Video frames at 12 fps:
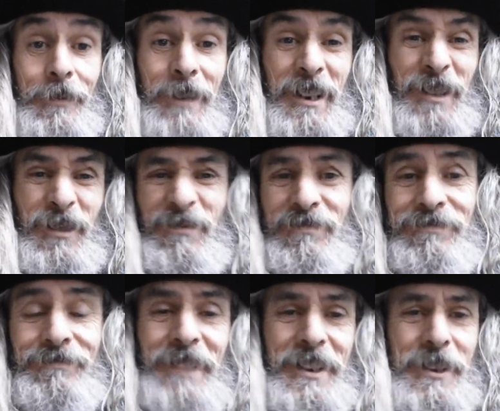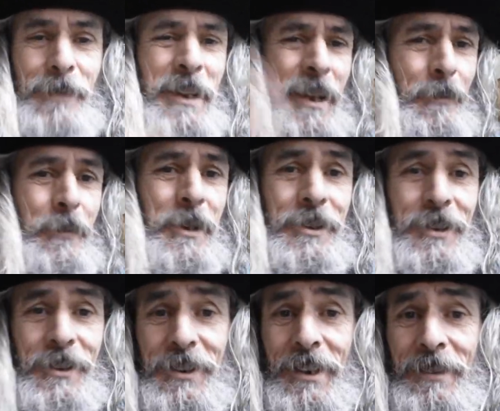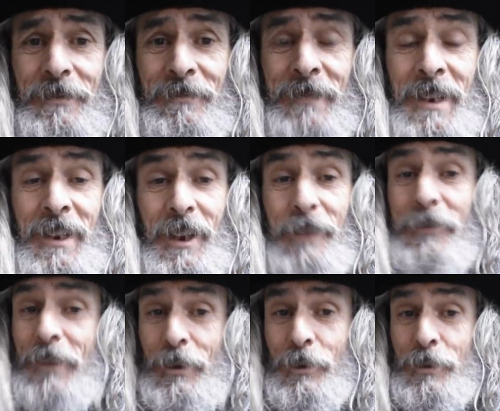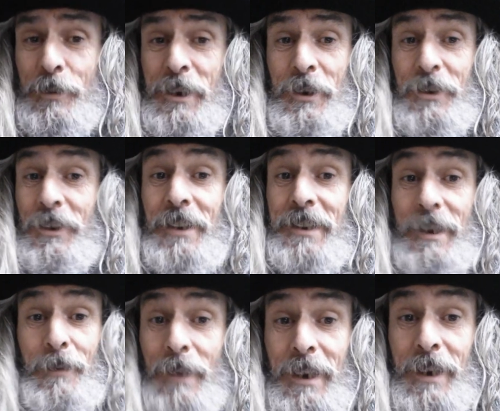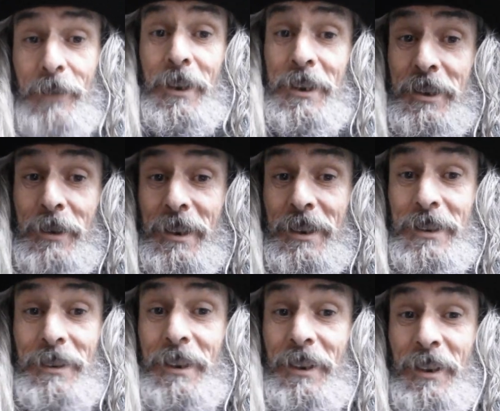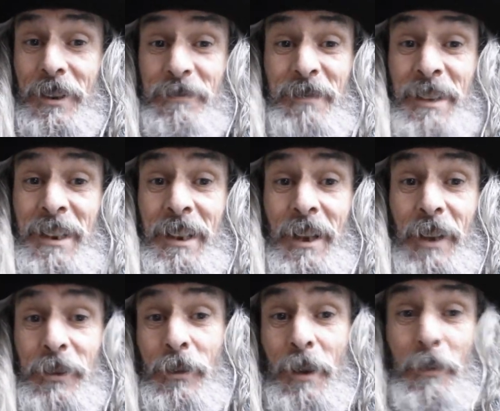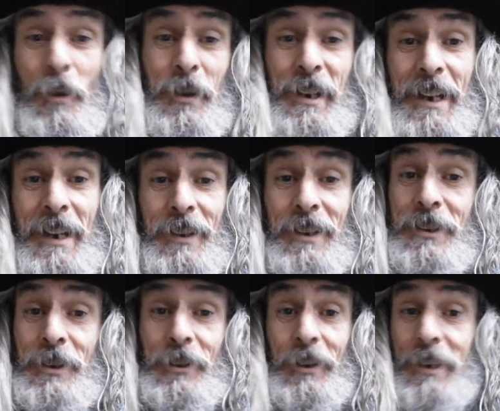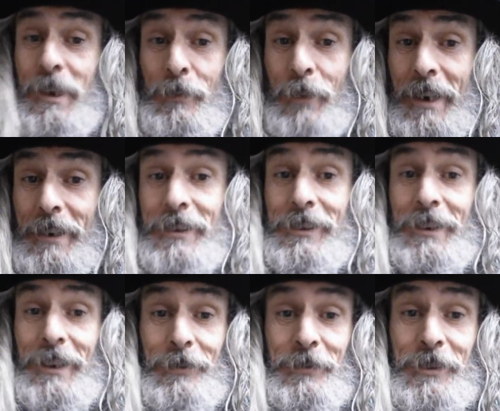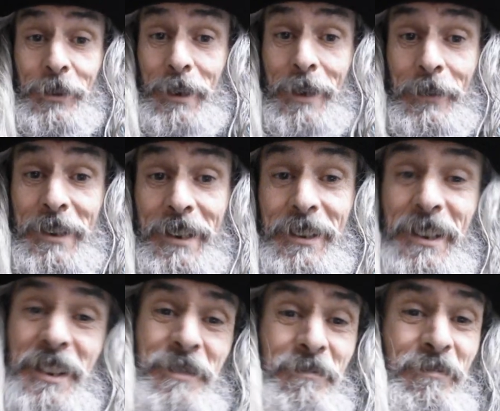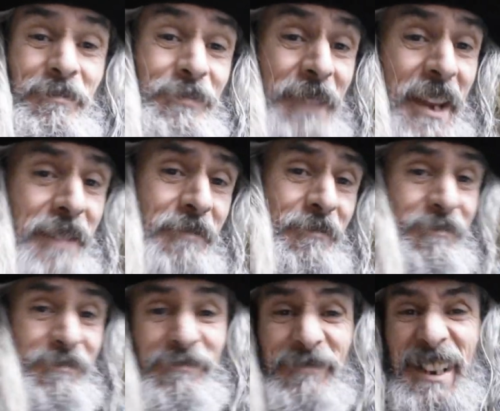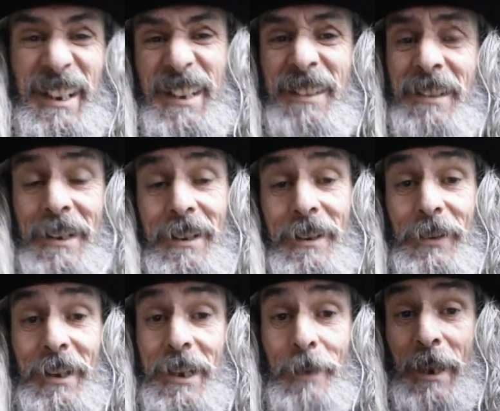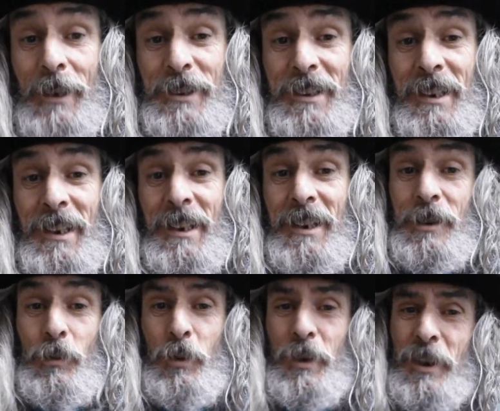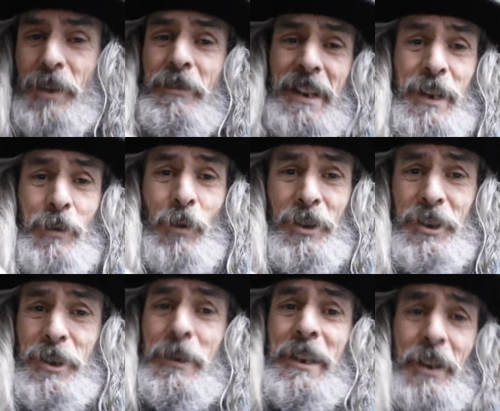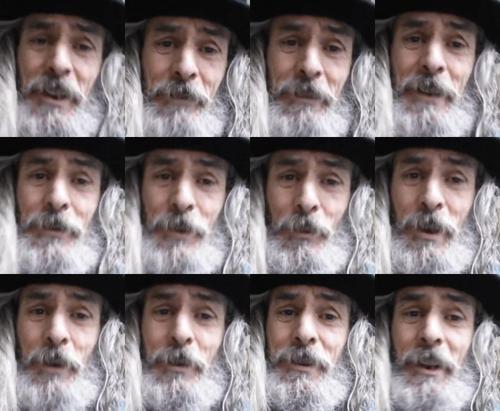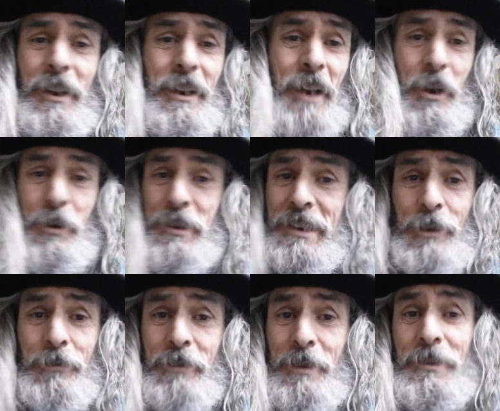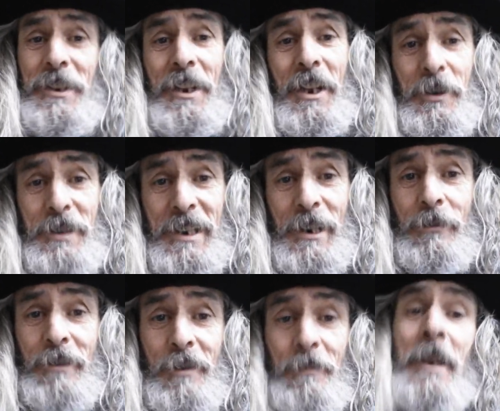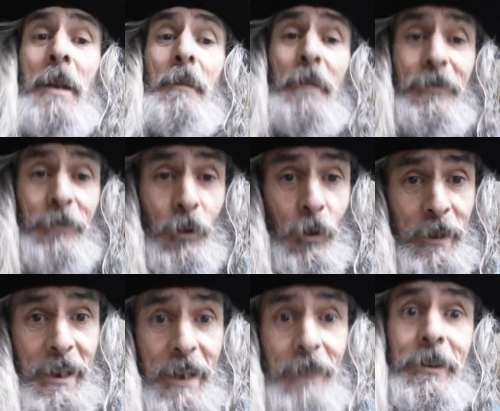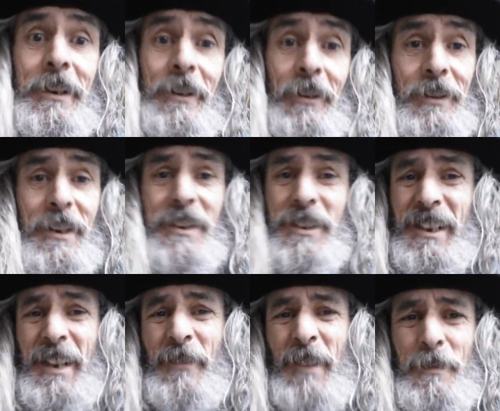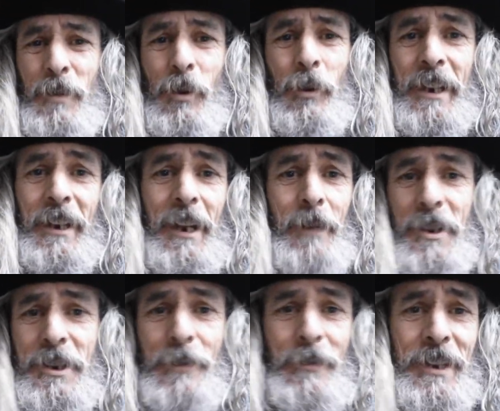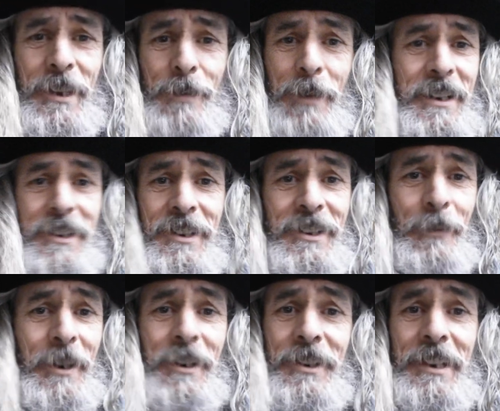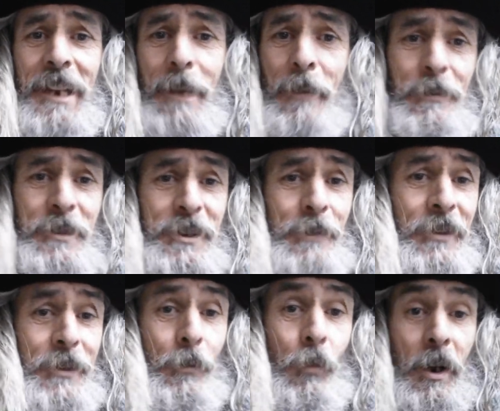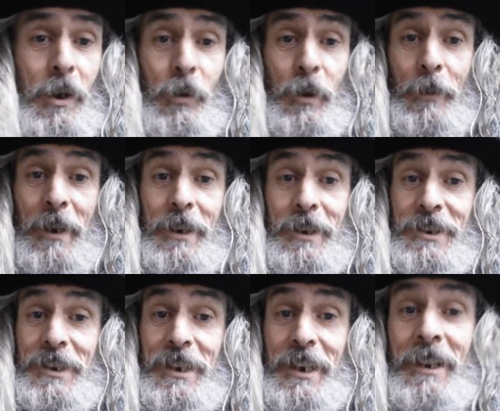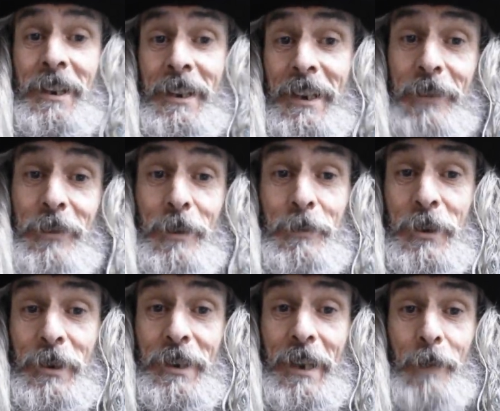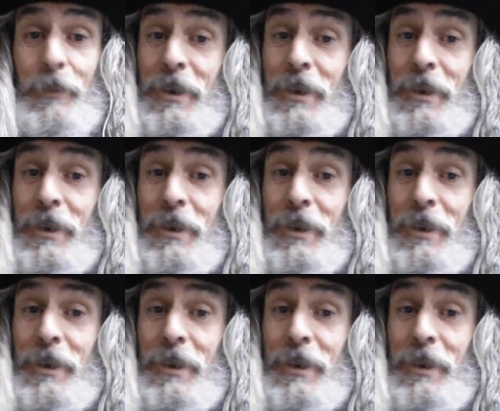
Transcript: Well, that's a bit ambitious, and I failed because I didn't believe I could do it. And I thought, I'm not going to get this because I didn't practice enough, so I never did. And then really thinking about it, would I really want to be going around the world, going hotel room to hotel room, performing every night? That's going to get very boring. How much of these places am I going to see? How much of the world am I going to see if I'm doing that?